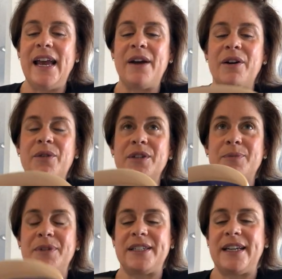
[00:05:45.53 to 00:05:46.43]
Eric
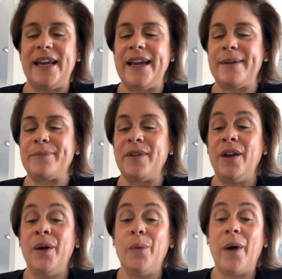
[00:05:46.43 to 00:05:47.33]
whispered to Cam,
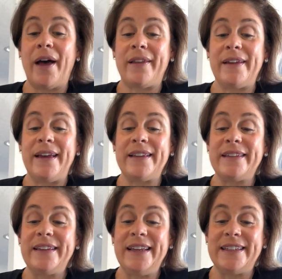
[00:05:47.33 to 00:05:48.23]
Well,
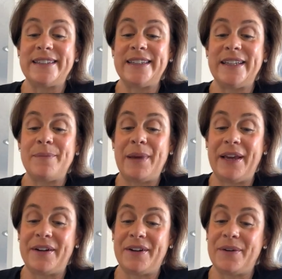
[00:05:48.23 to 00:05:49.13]
at least Linda
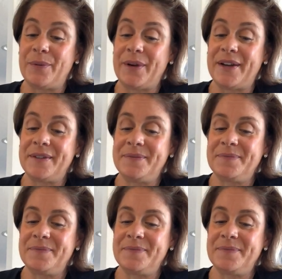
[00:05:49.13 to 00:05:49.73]
Baker didn't win.